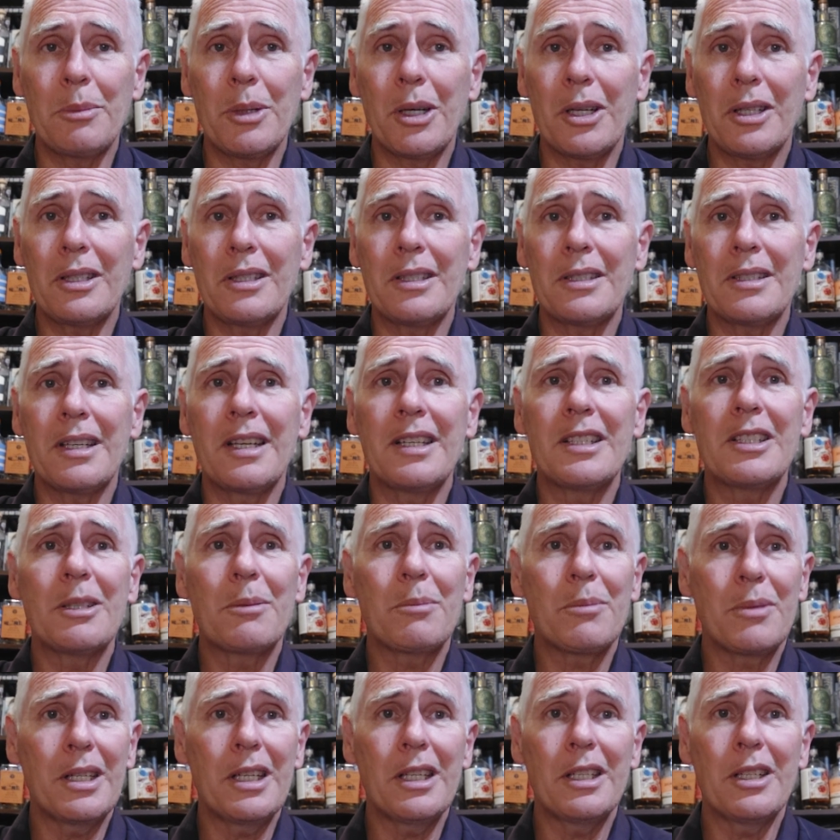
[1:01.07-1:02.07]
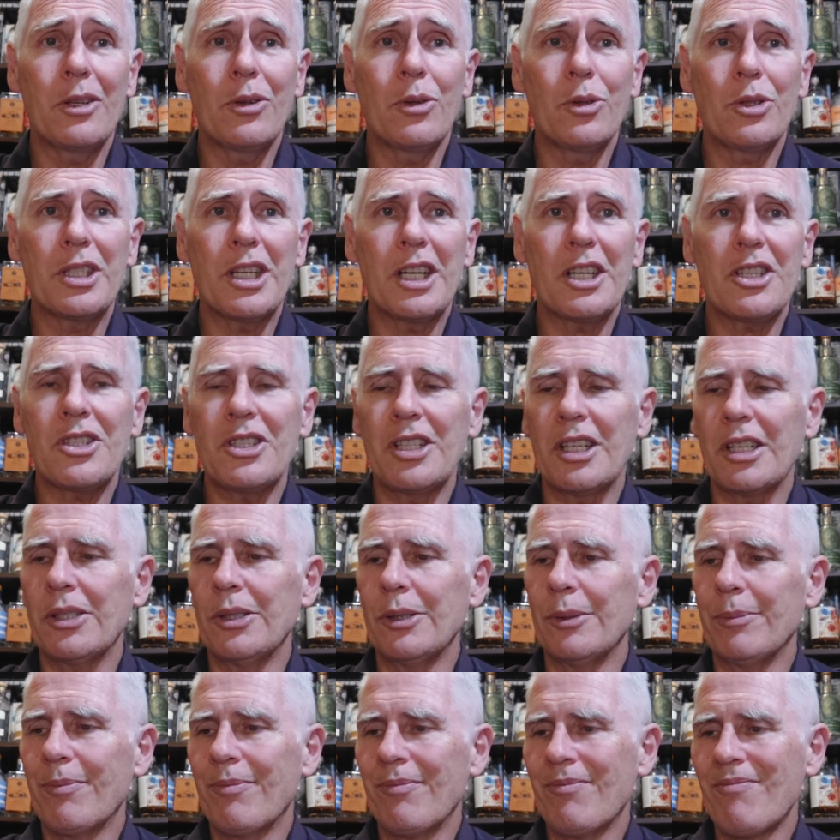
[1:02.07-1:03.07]
a mic these days. I'm getting all
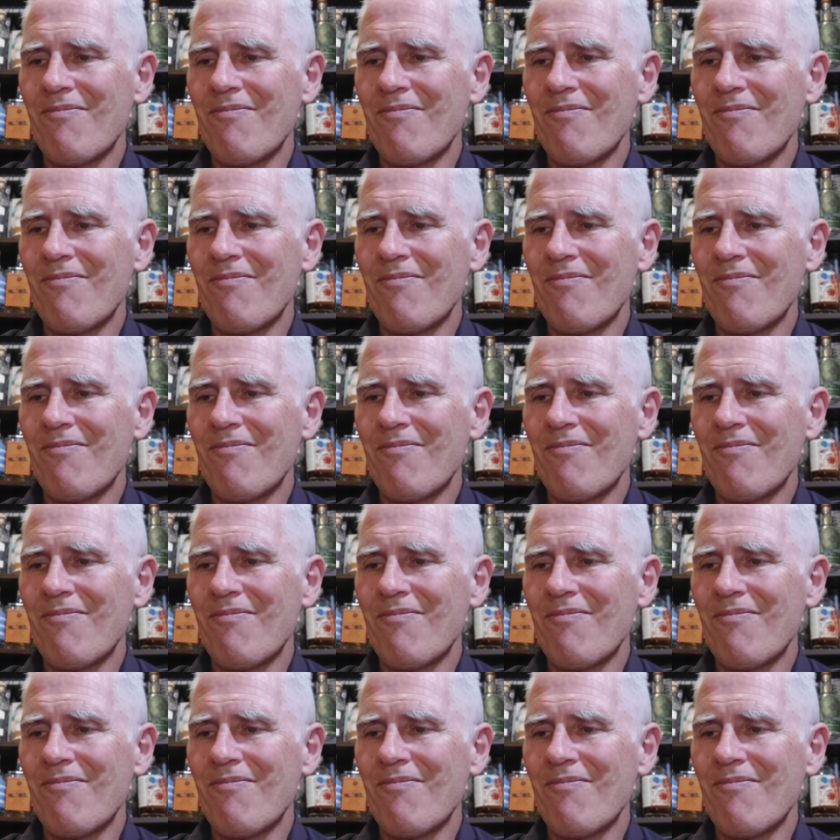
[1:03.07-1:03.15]
technical.